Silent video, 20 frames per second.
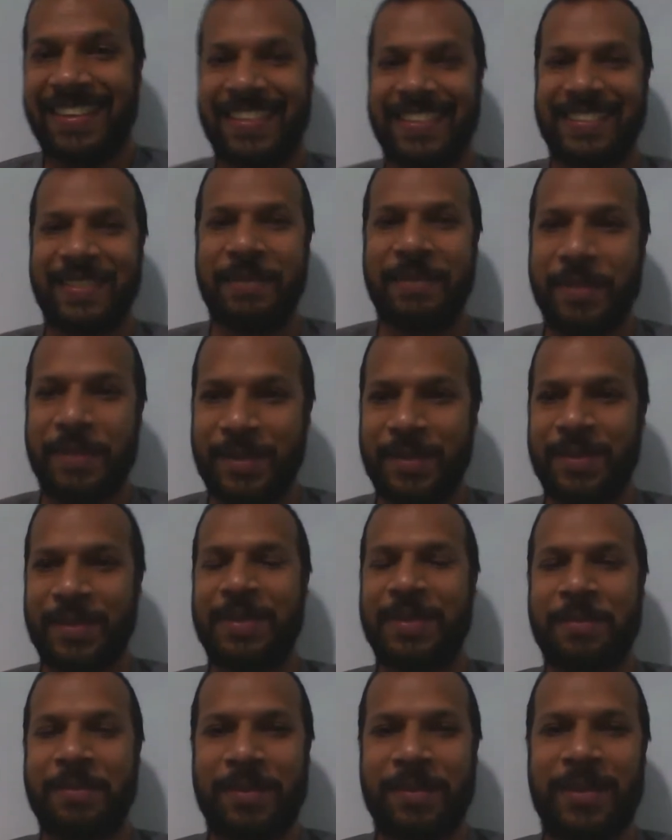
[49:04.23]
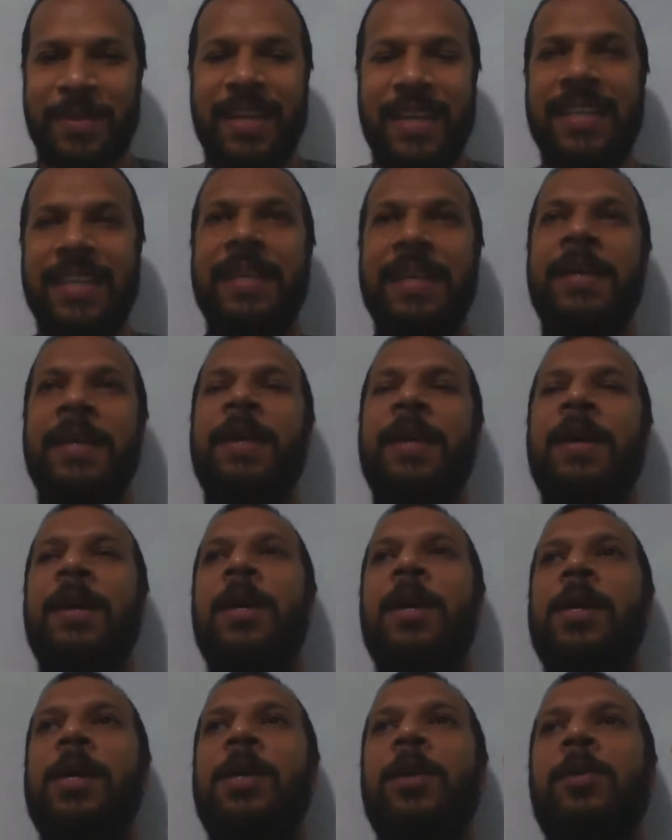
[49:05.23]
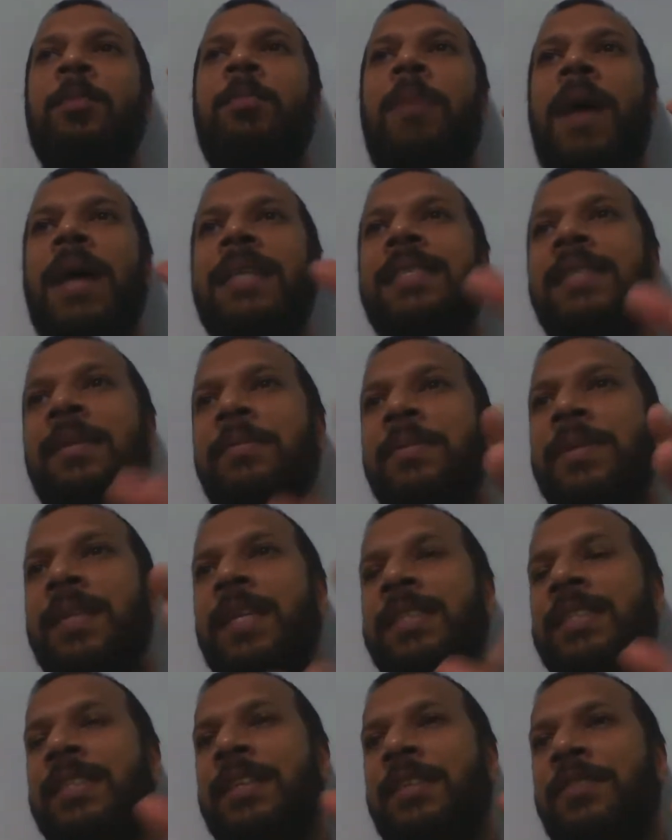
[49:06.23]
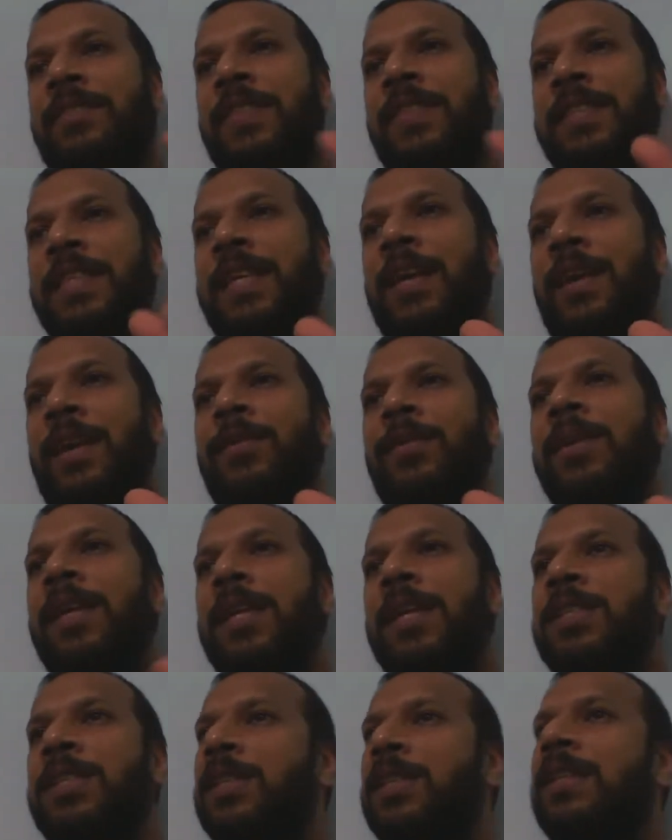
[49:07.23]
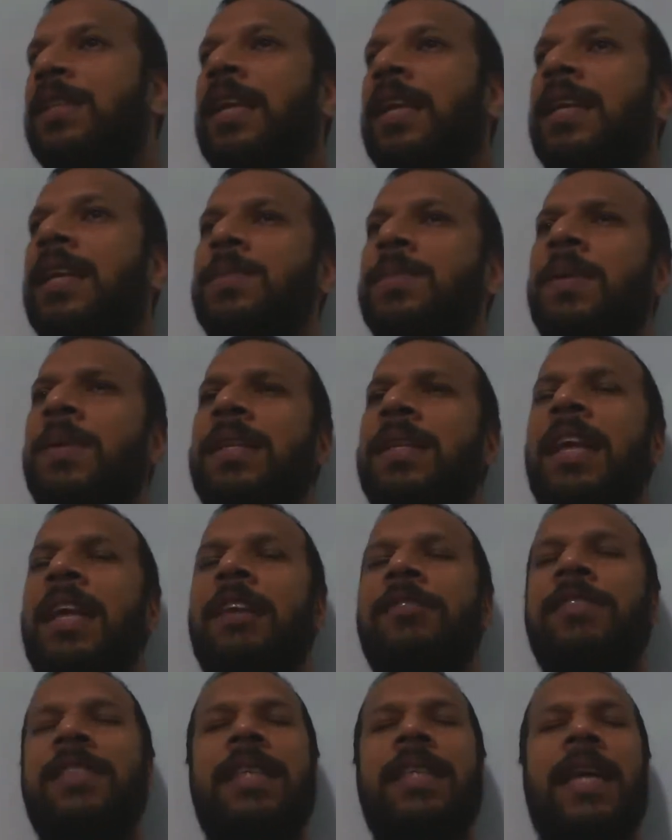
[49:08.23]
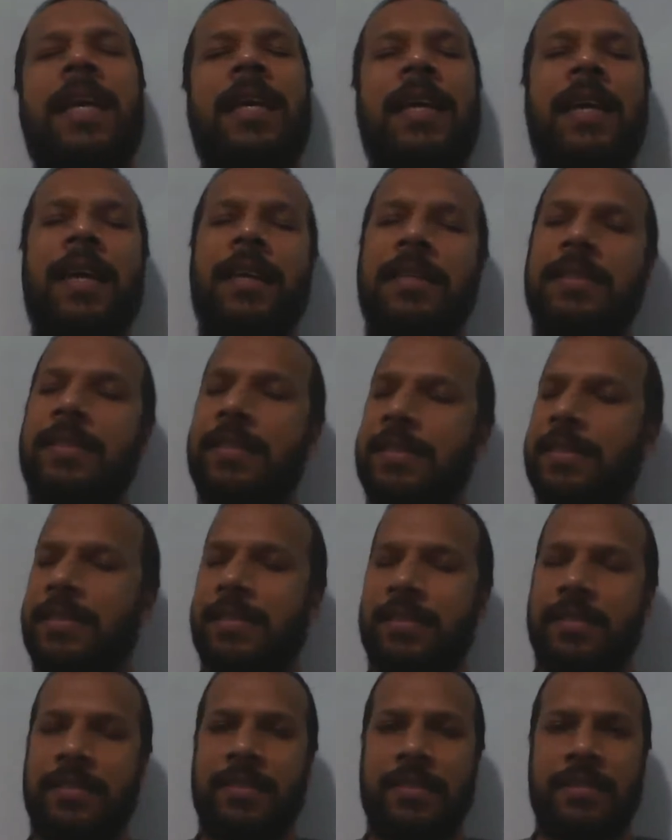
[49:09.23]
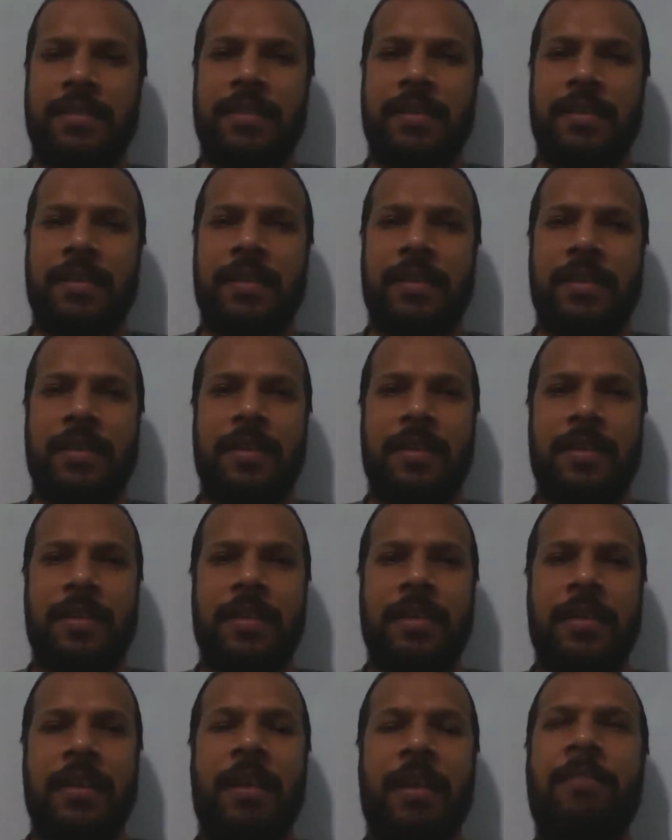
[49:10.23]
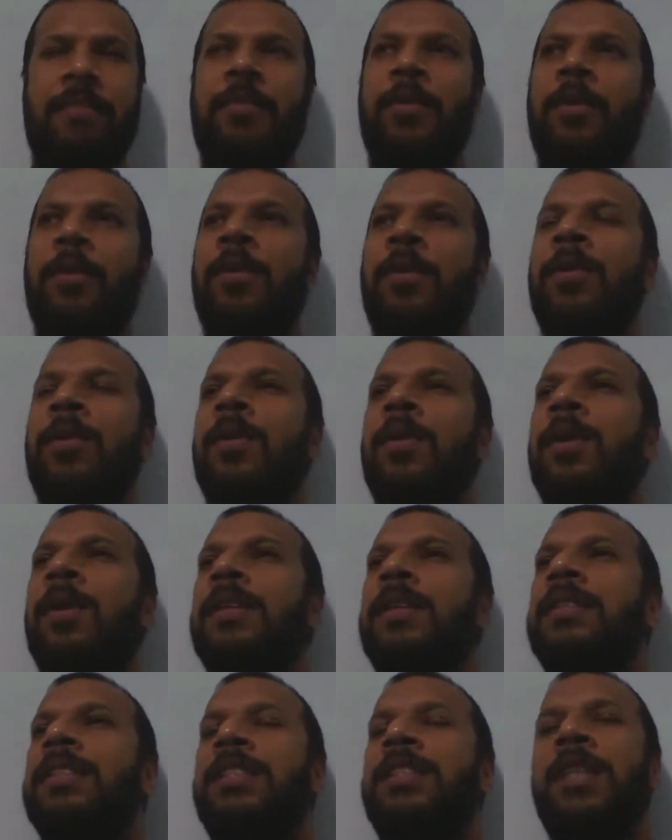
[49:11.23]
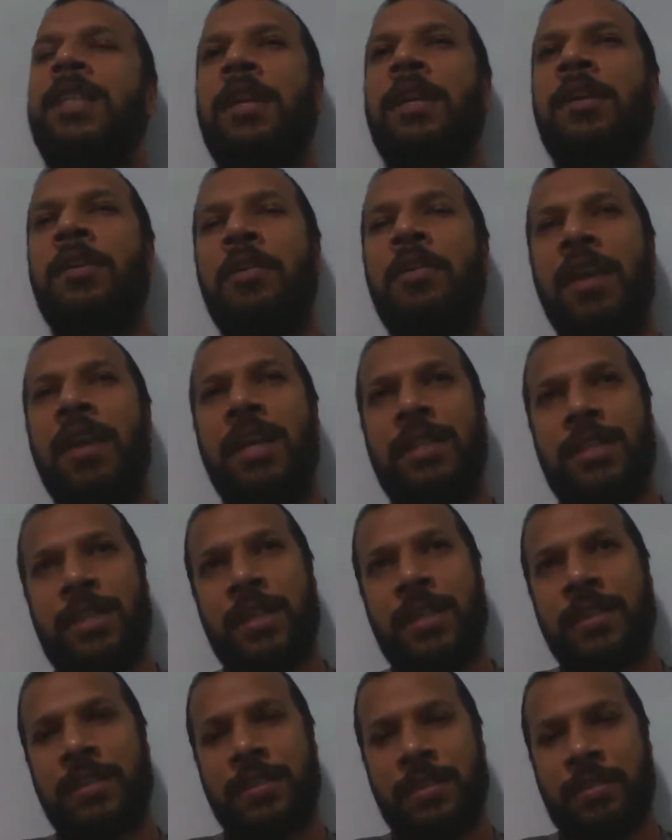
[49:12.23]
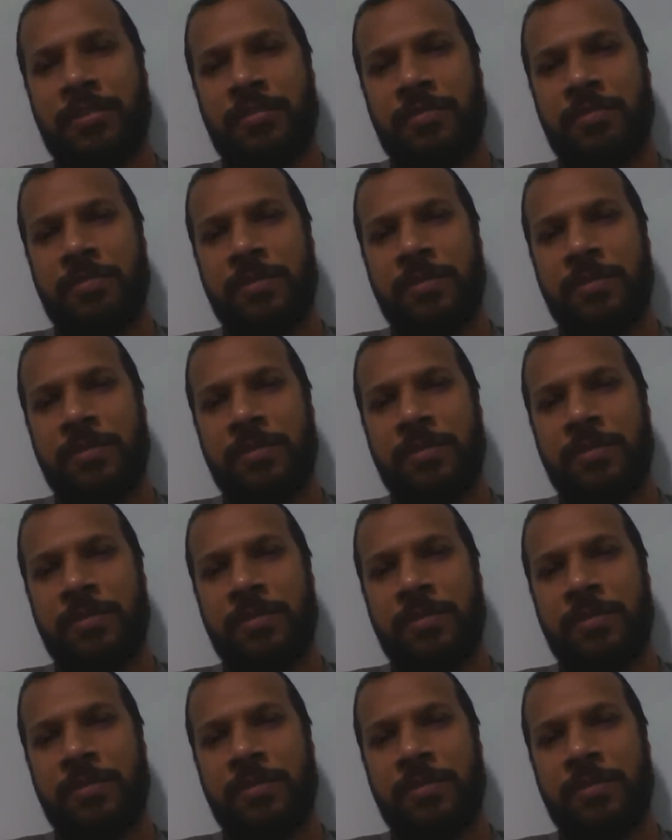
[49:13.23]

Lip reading: Something so simple, right? You buy something that's in a physical location that has been there for decades. Therefore, generations of